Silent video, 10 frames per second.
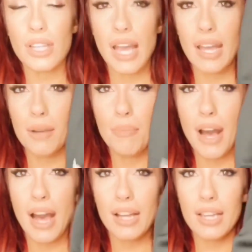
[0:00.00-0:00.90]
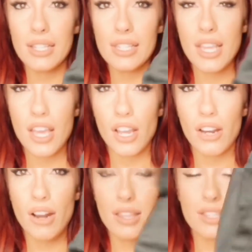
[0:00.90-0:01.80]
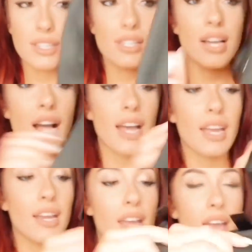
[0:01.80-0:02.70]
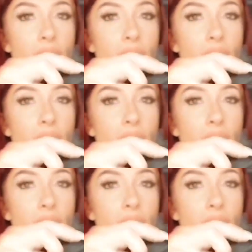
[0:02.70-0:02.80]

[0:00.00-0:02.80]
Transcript: like pockets here on the side,